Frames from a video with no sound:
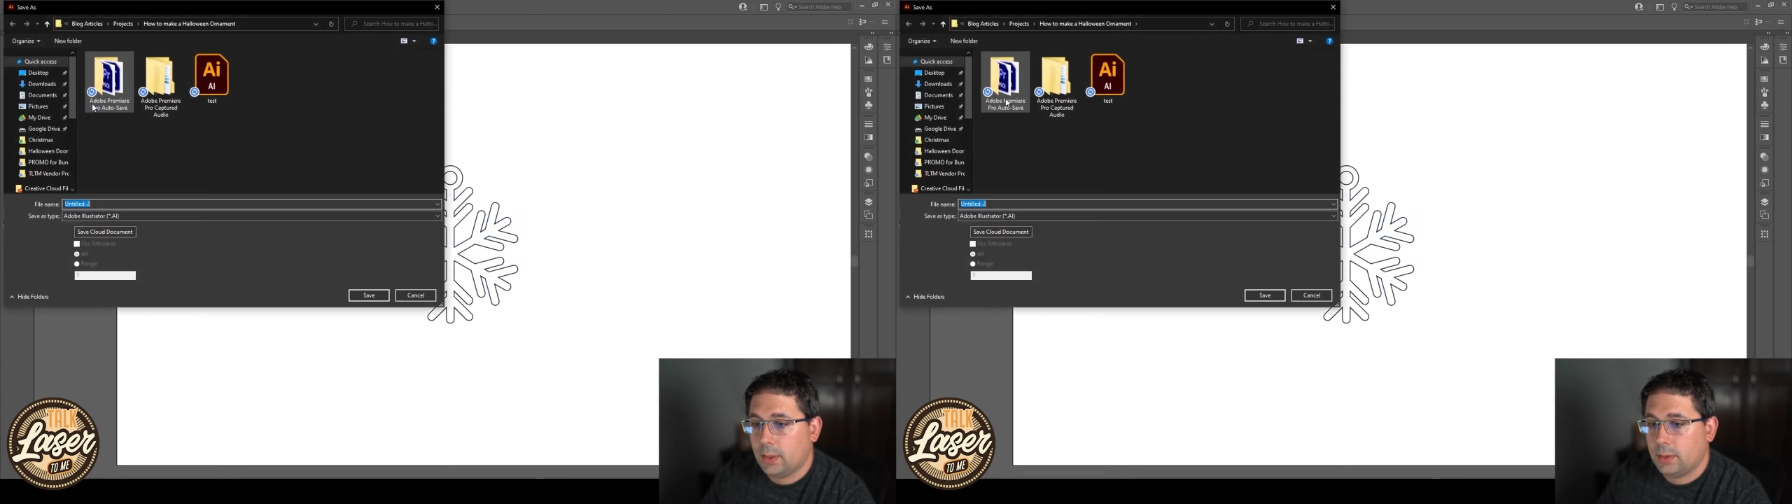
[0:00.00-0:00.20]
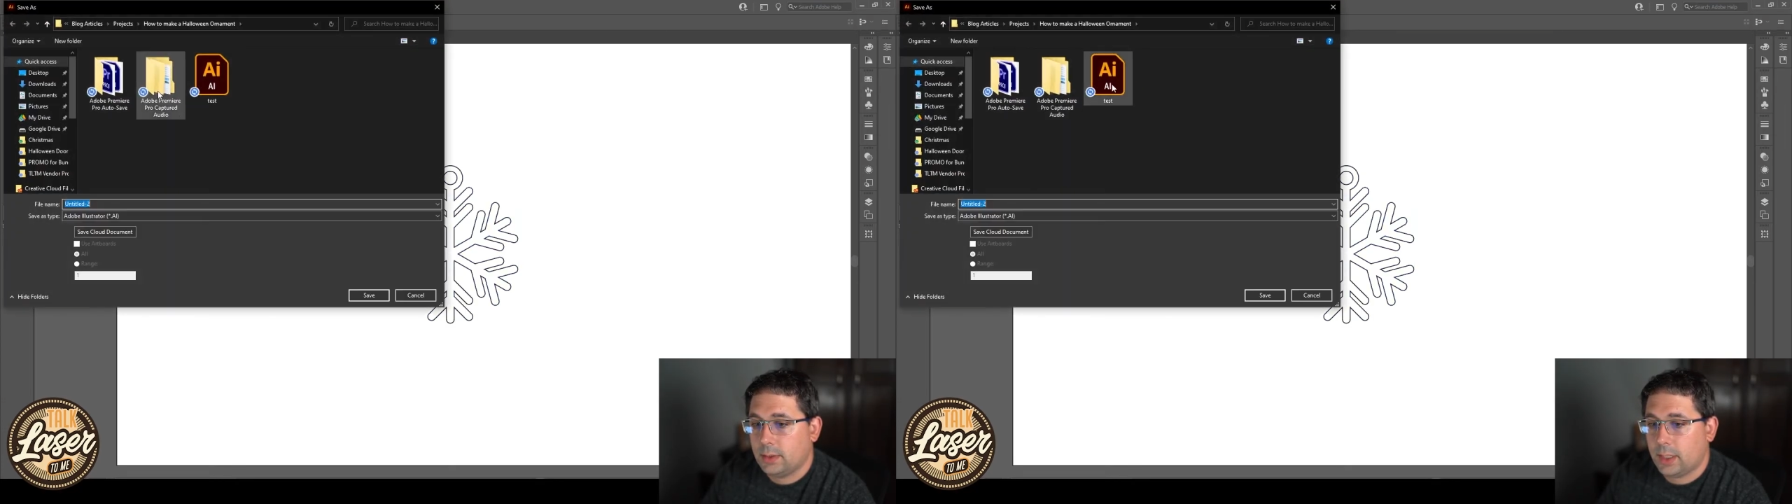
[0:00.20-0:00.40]

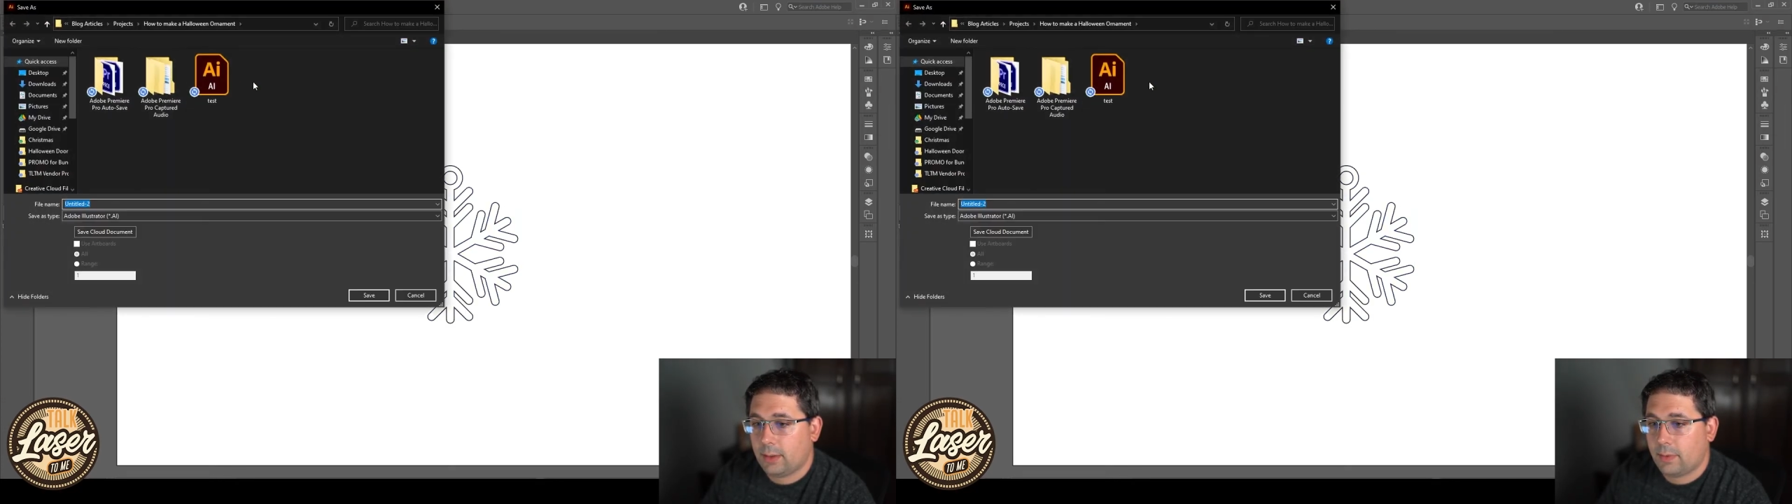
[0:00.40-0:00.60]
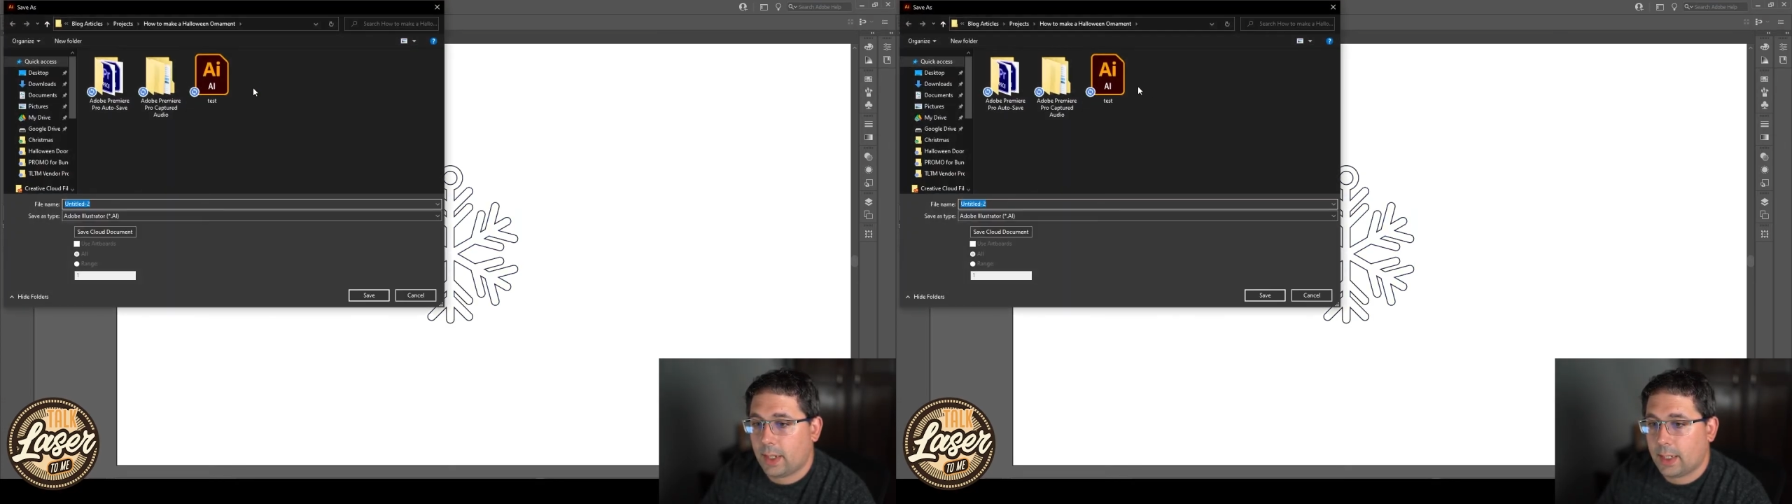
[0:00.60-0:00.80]

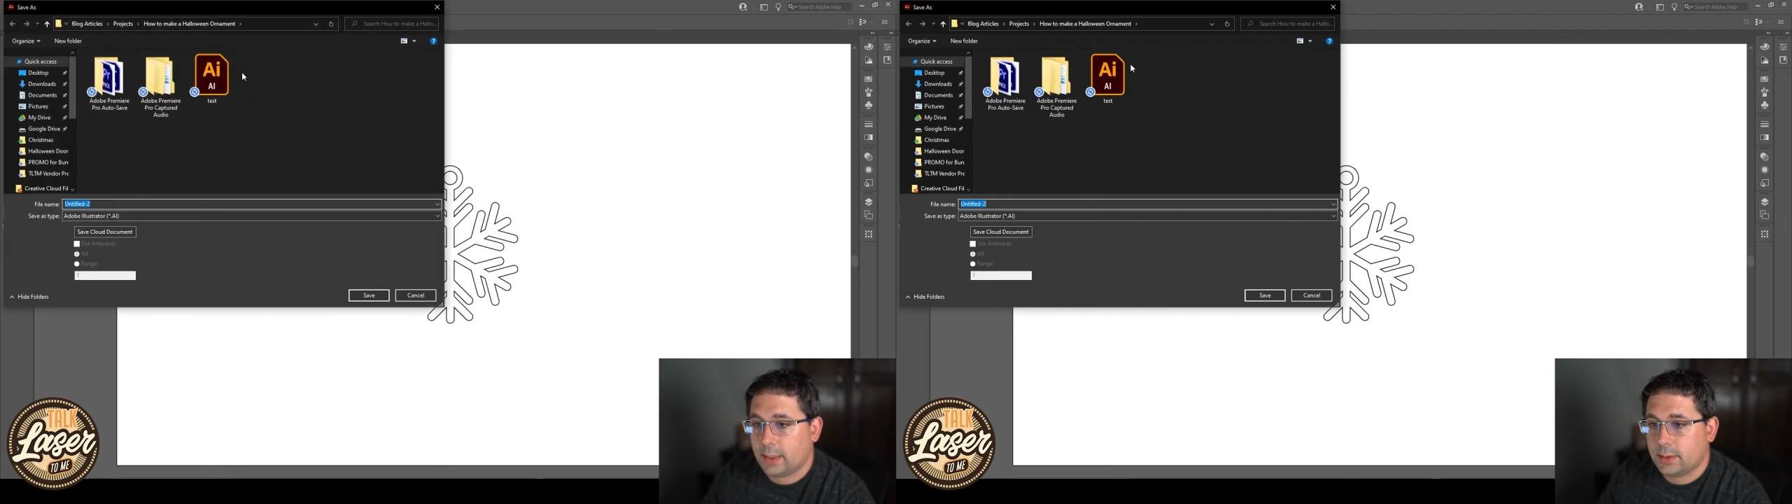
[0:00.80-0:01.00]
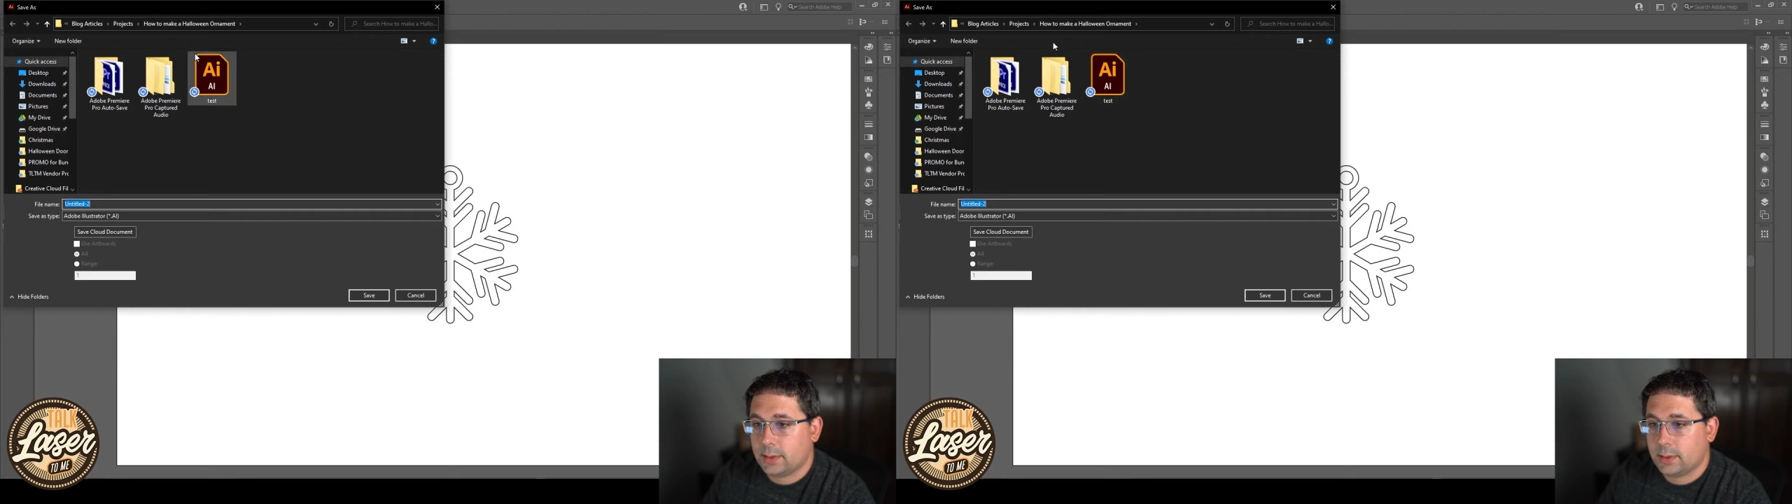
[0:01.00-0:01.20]
Save
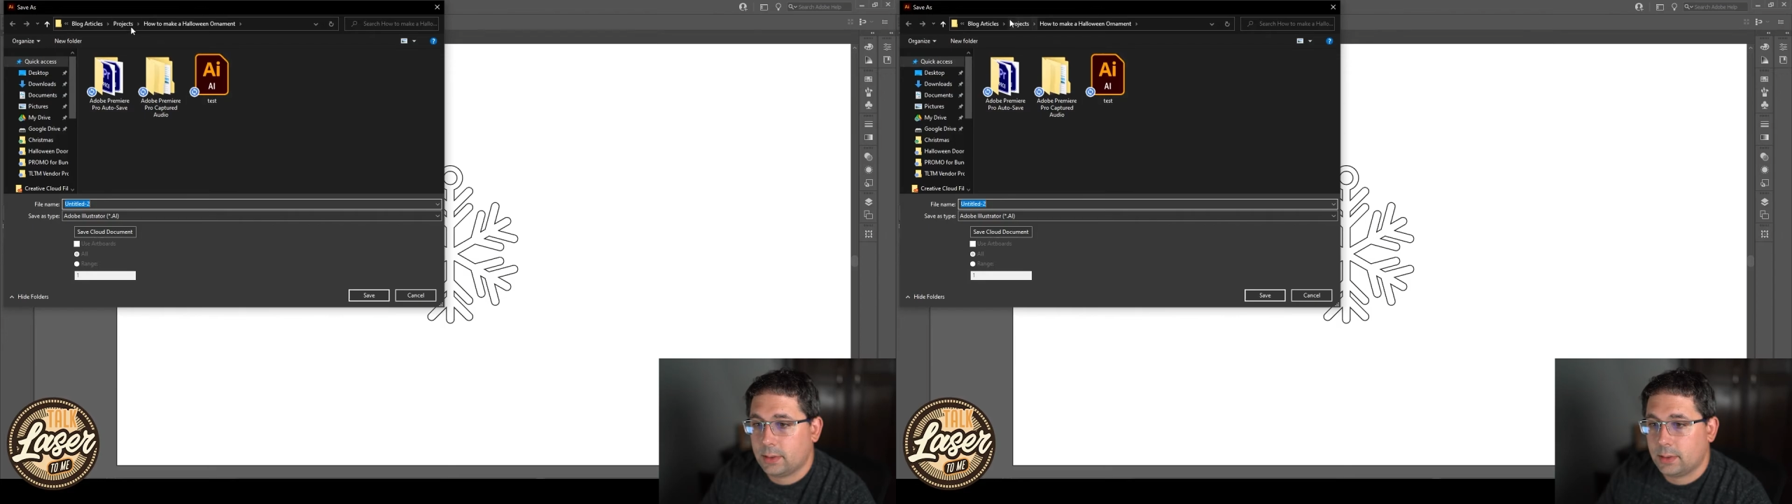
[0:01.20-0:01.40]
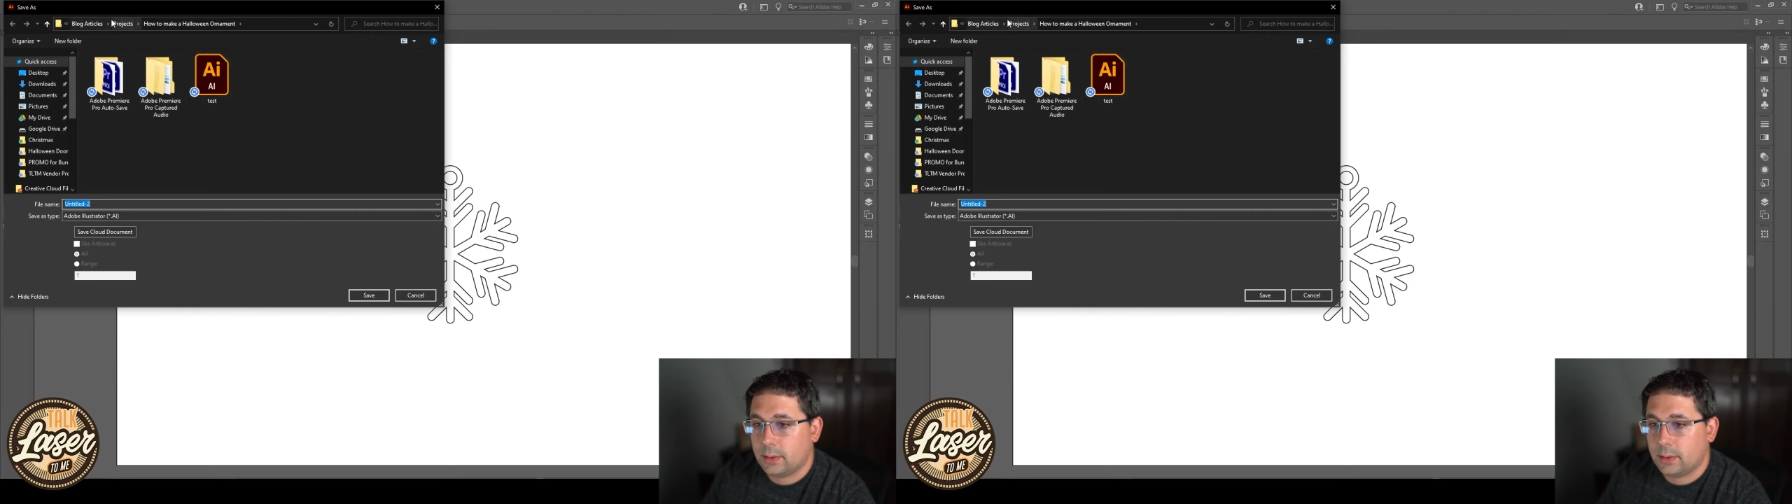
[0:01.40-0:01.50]
As.